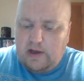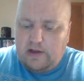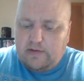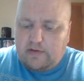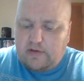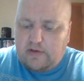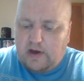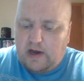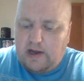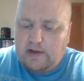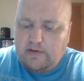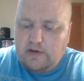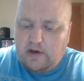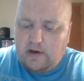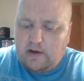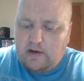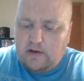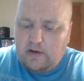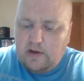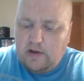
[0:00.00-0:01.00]

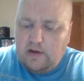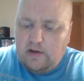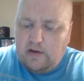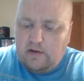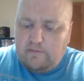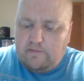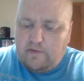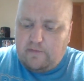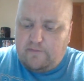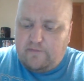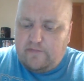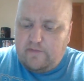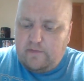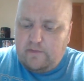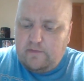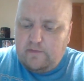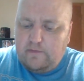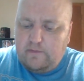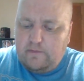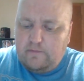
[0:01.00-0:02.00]
Sonia
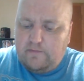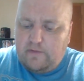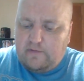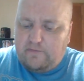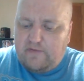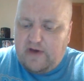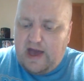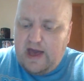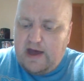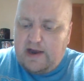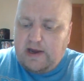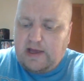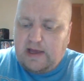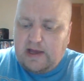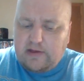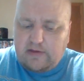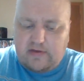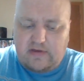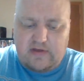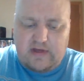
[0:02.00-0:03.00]
Vivani
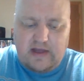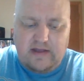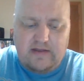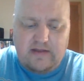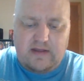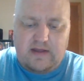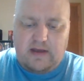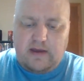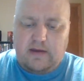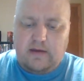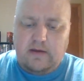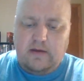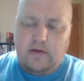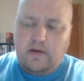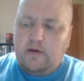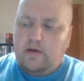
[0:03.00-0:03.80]
as Cindy.